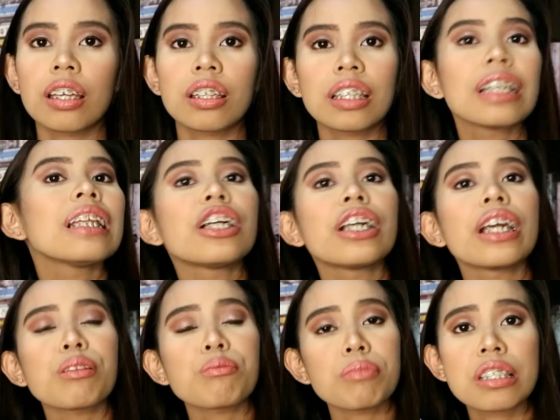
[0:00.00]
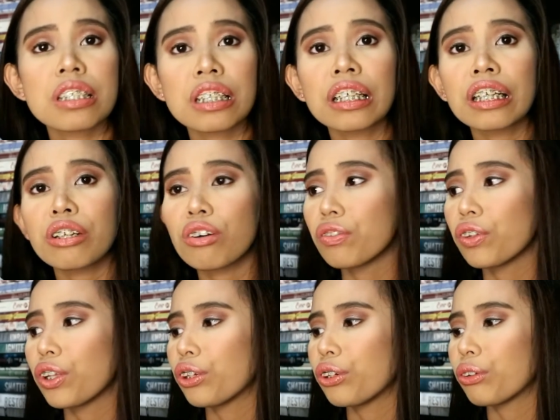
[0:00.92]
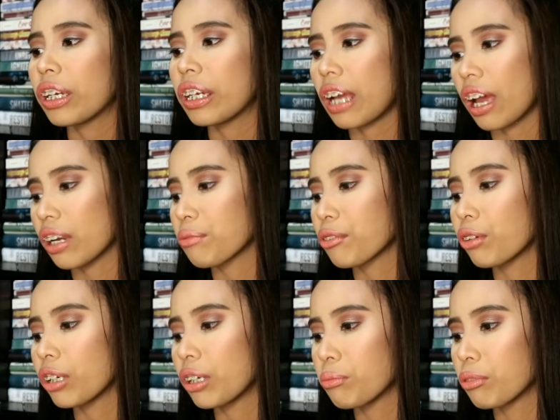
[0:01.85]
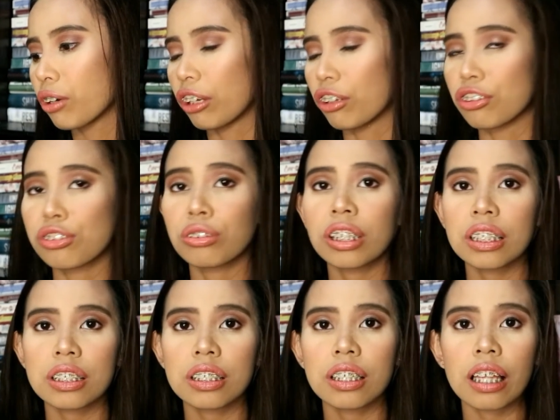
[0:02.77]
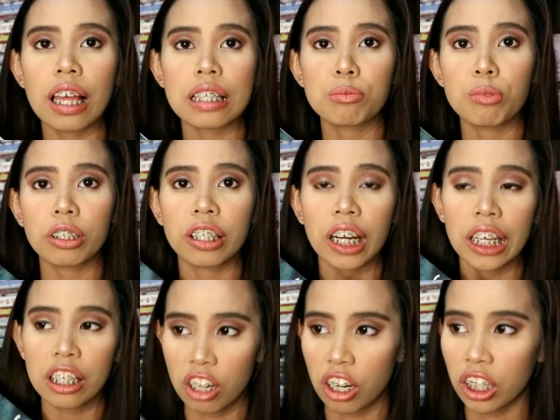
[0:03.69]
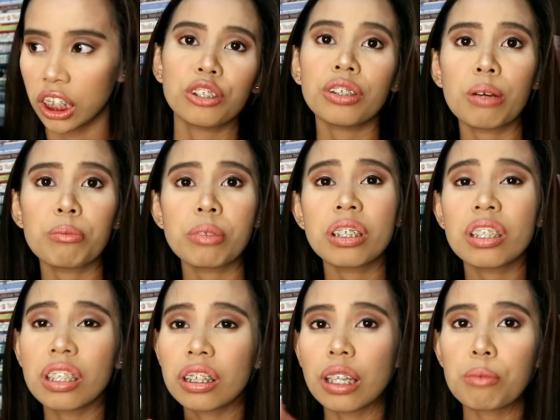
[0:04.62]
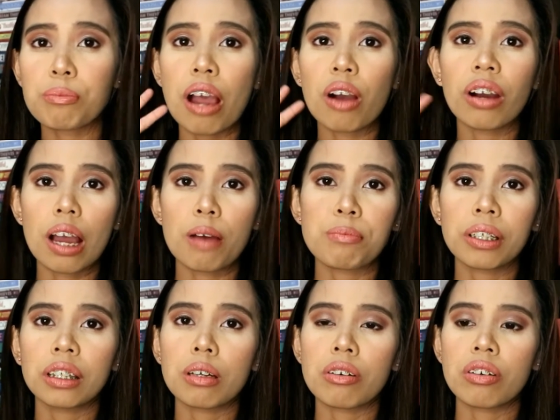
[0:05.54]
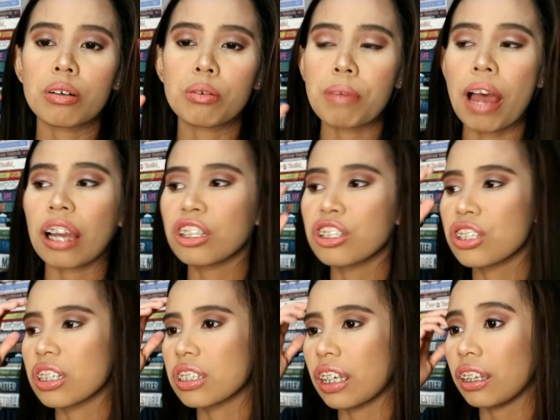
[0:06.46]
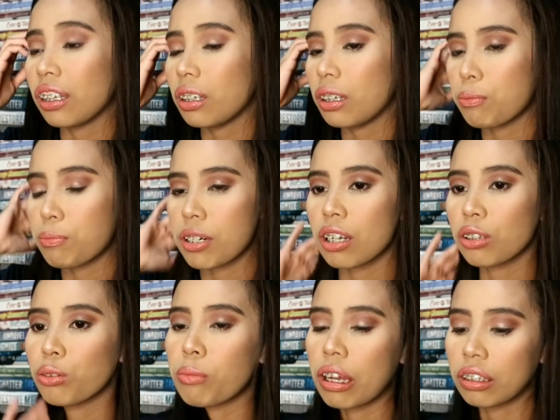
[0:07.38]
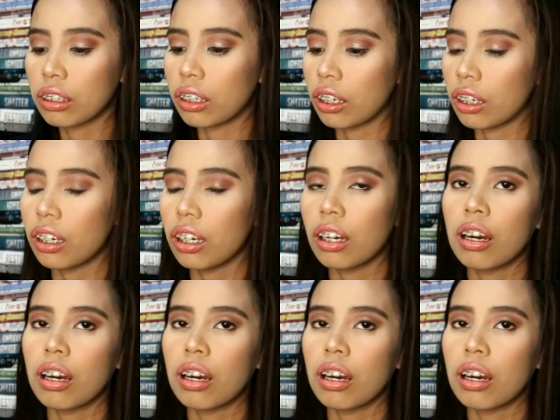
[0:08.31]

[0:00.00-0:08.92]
Thriller and mystery novel yung hinahanap kong libro ngayon. So, this is the last book that I got. nga, may iniintay pa akong apat na packages and hindi pa siya dumadating.